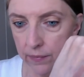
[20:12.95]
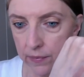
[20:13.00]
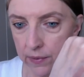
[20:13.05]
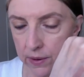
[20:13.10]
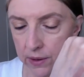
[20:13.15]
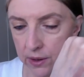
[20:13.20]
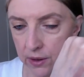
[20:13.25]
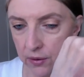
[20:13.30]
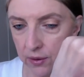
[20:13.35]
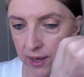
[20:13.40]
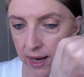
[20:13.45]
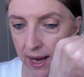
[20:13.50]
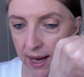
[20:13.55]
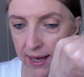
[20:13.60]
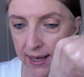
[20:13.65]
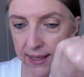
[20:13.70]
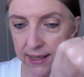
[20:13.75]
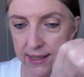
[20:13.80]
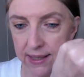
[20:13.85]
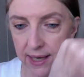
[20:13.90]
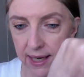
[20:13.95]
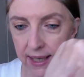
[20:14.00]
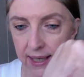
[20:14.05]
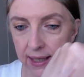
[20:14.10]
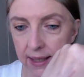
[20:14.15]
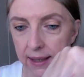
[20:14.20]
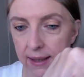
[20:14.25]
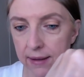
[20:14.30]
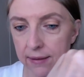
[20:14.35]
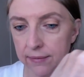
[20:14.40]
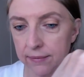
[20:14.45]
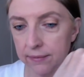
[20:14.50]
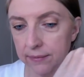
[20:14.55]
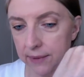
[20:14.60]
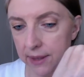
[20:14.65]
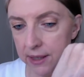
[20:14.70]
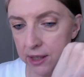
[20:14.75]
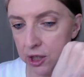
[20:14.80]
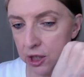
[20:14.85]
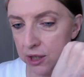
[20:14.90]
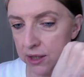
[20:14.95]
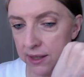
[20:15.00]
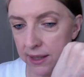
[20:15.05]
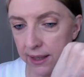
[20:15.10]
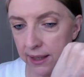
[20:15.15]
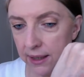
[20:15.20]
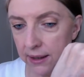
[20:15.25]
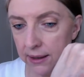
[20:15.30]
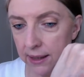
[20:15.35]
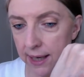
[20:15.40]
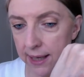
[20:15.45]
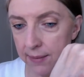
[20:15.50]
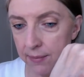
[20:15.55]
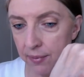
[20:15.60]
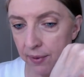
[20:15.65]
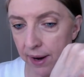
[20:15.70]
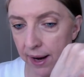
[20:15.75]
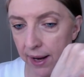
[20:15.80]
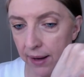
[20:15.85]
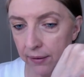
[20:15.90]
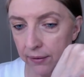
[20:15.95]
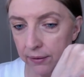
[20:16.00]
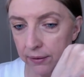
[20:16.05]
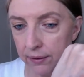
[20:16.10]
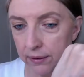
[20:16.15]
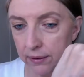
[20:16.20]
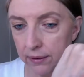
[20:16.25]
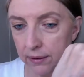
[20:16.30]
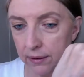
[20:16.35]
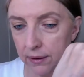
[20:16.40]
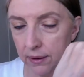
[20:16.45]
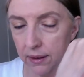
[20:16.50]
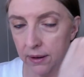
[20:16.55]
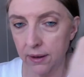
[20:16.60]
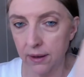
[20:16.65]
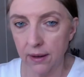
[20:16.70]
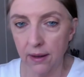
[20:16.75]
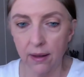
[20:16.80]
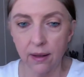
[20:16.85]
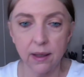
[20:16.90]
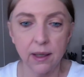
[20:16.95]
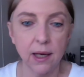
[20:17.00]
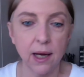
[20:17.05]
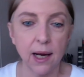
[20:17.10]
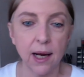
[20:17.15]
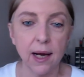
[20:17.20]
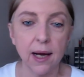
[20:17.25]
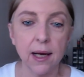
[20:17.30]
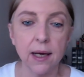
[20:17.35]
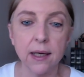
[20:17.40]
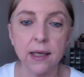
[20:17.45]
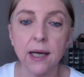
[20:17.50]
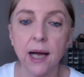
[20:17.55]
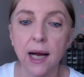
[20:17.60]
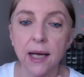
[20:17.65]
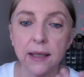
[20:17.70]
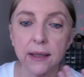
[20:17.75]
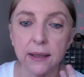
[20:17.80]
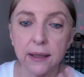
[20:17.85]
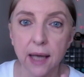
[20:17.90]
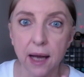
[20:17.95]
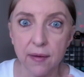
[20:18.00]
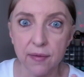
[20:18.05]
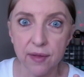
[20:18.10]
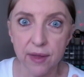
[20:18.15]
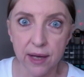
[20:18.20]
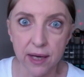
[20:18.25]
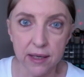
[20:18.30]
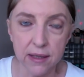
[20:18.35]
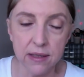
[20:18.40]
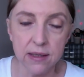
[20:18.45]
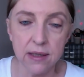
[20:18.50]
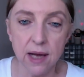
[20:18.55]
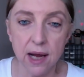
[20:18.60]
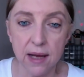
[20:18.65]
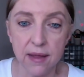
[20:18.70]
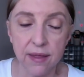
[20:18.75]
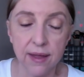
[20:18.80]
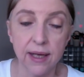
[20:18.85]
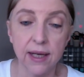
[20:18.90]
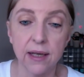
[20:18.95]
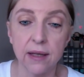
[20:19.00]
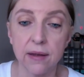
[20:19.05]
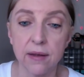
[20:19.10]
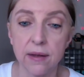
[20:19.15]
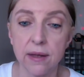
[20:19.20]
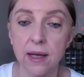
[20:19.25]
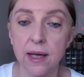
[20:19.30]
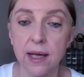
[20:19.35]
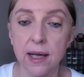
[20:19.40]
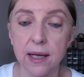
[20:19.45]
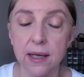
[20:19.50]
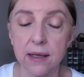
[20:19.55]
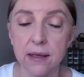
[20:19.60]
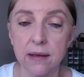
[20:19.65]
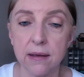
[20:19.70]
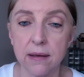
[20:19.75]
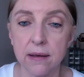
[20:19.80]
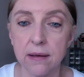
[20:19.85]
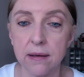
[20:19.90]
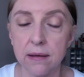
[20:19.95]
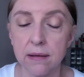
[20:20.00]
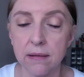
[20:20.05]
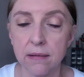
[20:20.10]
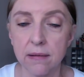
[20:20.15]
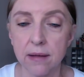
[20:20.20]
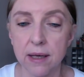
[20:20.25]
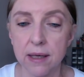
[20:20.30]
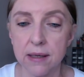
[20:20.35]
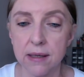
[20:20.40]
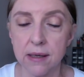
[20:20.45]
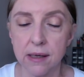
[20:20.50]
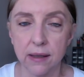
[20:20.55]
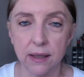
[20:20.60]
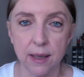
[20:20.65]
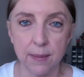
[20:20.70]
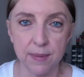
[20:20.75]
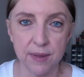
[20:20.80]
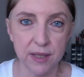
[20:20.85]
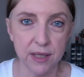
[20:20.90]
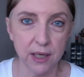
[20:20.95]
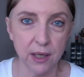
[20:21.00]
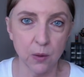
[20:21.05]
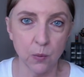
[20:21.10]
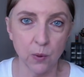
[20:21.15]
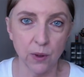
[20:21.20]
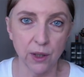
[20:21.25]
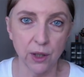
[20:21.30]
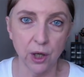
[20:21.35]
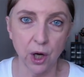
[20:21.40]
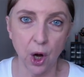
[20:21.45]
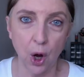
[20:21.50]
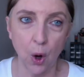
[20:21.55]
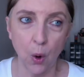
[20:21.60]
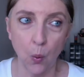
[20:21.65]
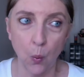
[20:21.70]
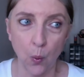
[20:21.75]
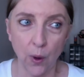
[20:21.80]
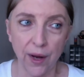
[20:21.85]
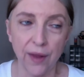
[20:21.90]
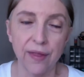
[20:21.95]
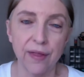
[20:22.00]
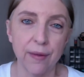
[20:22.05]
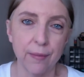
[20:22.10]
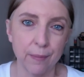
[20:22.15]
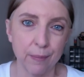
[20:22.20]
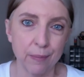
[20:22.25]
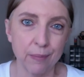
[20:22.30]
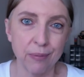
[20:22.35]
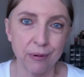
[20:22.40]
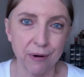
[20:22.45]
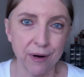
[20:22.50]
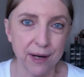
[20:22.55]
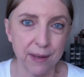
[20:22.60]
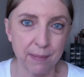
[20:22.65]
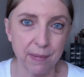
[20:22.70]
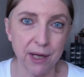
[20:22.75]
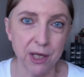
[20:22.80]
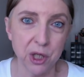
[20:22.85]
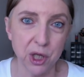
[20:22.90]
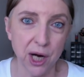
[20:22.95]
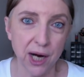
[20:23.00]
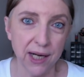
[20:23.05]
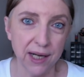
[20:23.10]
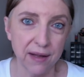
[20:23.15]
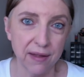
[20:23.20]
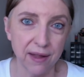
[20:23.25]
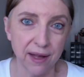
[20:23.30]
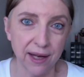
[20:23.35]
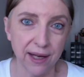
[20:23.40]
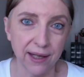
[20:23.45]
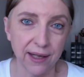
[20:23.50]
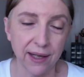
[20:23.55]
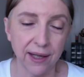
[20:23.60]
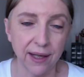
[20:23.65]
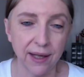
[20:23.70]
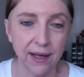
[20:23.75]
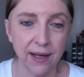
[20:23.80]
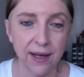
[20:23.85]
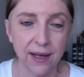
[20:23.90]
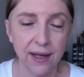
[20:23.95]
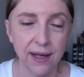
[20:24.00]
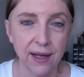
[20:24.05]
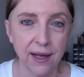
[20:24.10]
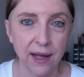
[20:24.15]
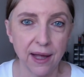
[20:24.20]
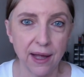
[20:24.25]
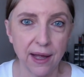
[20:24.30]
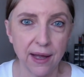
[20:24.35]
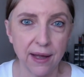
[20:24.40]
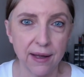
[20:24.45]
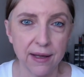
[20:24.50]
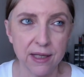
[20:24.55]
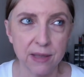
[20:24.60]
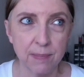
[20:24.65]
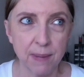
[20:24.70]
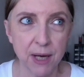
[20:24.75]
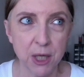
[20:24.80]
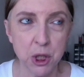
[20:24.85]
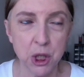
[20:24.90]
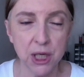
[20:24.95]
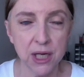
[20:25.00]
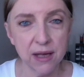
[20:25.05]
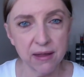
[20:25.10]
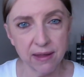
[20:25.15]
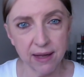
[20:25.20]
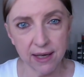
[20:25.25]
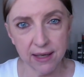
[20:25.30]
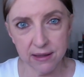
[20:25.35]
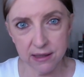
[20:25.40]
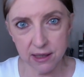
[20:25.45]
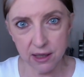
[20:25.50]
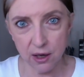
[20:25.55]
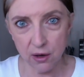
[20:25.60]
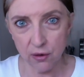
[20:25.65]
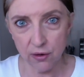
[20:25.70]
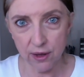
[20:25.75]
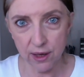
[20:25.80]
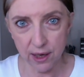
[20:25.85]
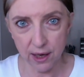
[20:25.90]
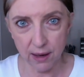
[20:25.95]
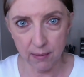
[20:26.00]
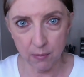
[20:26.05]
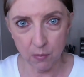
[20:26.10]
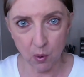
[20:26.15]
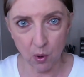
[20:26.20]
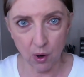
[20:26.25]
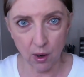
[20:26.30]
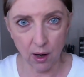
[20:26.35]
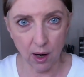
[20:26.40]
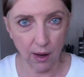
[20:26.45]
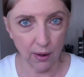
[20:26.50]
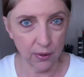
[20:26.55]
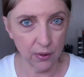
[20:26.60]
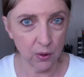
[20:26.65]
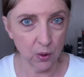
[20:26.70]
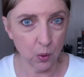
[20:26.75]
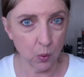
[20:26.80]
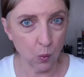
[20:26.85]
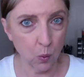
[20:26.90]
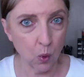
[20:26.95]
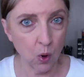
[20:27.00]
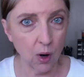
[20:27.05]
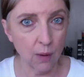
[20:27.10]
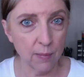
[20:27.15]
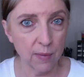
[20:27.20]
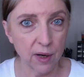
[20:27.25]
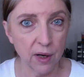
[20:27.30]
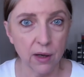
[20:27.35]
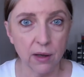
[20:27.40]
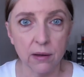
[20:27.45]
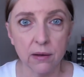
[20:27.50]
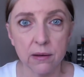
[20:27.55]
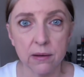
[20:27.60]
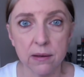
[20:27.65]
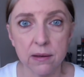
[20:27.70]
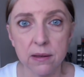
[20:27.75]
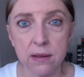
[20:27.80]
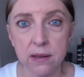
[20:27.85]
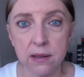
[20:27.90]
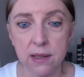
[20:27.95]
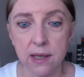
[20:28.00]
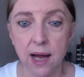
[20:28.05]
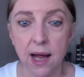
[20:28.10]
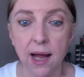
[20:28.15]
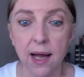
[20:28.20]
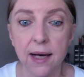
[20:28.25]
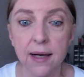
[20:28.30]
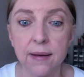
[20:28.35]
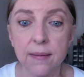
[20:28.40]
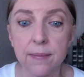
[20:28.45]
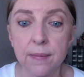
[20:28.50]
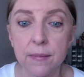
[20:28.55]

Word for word: So yeah, it's just like a light brown. And I love this. I think that this lipstick would go with pretty much anything, especially things though that are more on the warmer side.